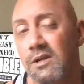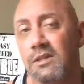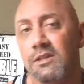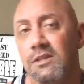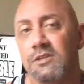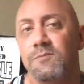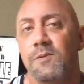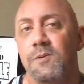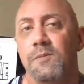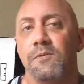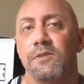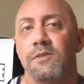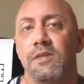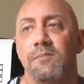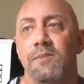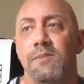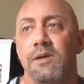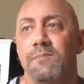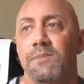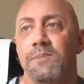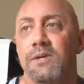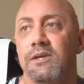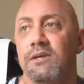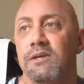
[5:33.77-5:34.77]
There's people that
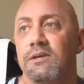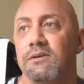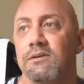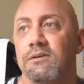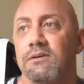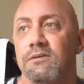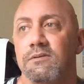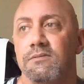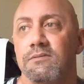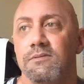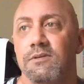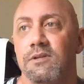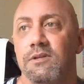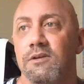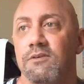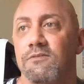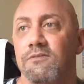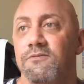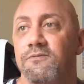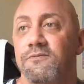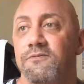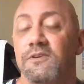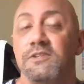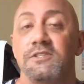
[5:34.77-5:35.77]
may be, you know,
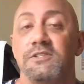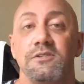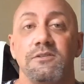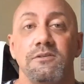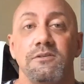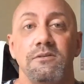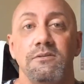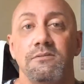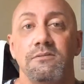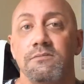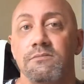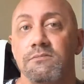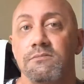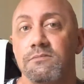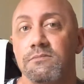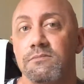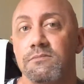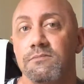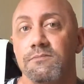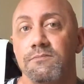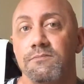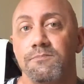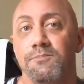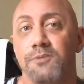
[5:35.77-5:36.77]
physical
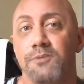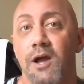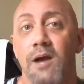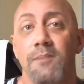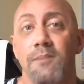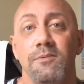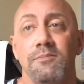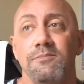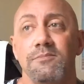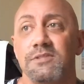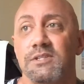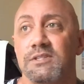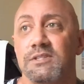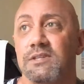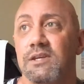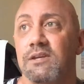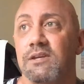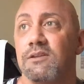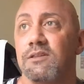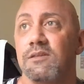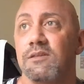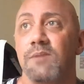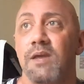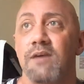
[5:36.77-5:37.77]
problems that, you
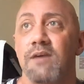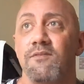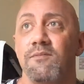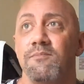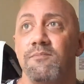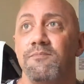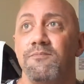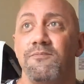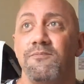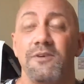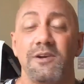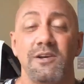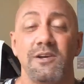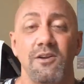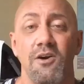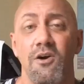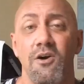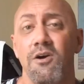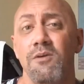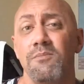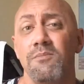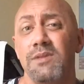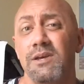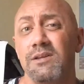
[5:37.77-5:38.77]
know, they may have a fucking
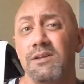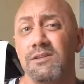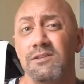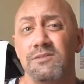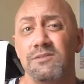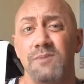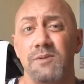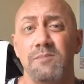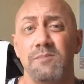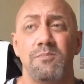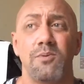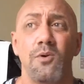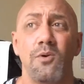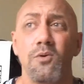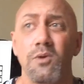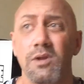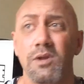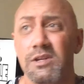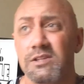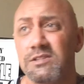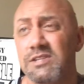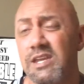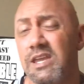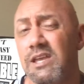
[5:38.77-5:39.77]
arm that has been
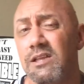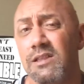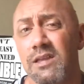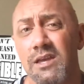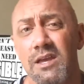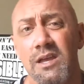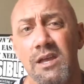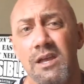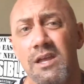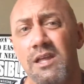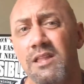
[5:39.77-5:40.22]
broken, it's healing.